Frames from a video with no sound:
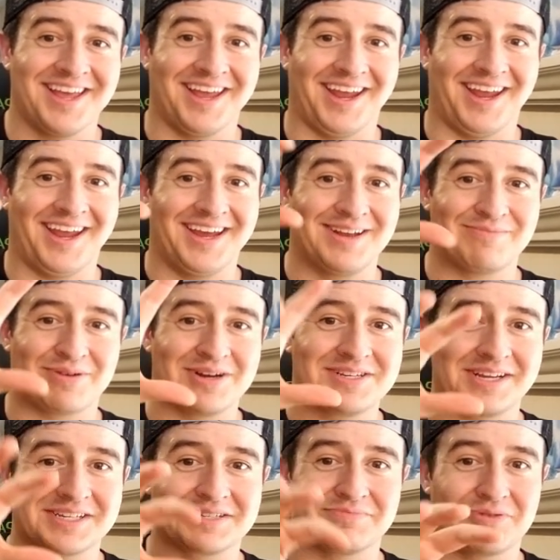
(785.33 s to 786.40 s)
And probably
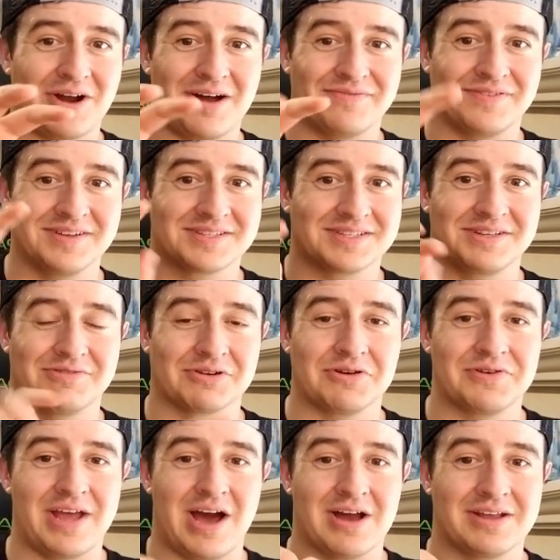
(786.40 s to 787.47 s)
take some profits, then it'll go
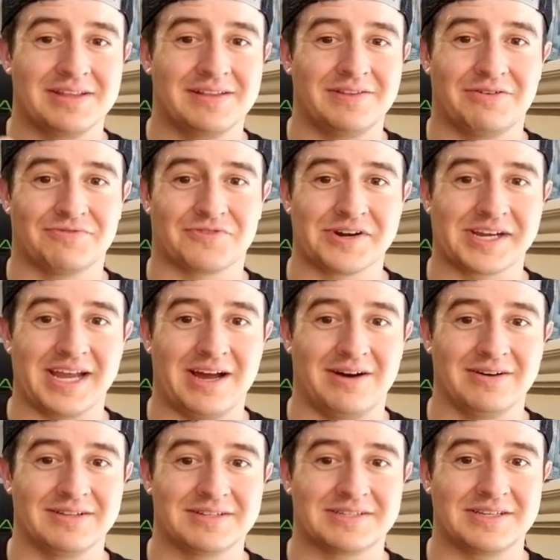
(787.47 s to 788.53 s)
down, and then they'll freak
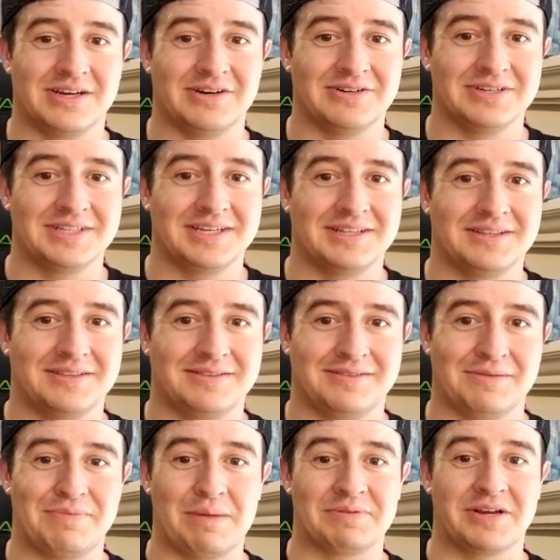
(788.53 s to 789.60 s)
out and sell, and then
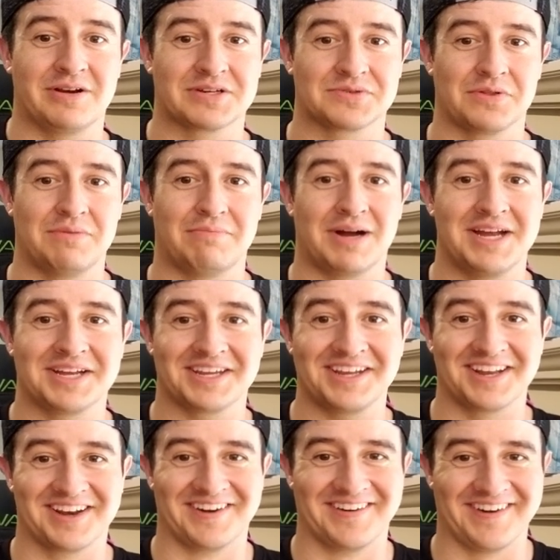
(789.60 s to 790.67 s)
the puppeteers will then buy
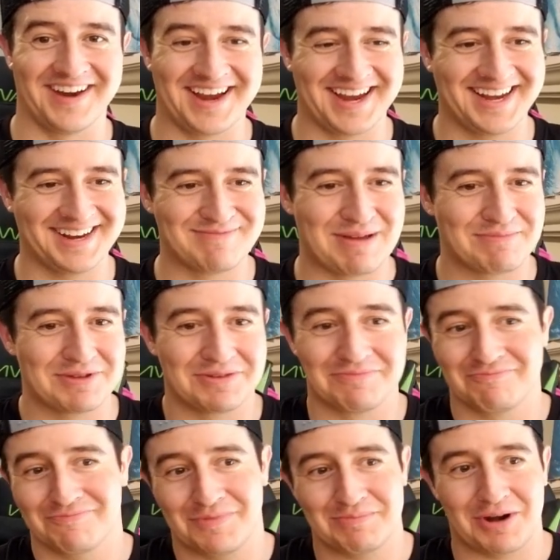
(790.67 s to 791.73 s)
again.
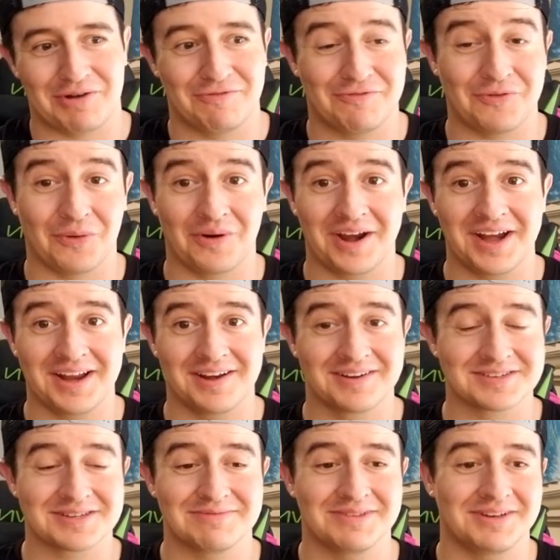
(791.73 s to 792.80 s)
Maybe around 480 or
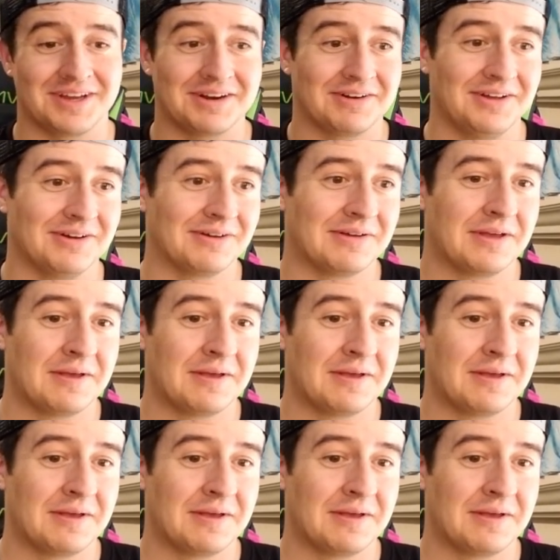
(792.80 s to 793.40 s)
something. I don't know.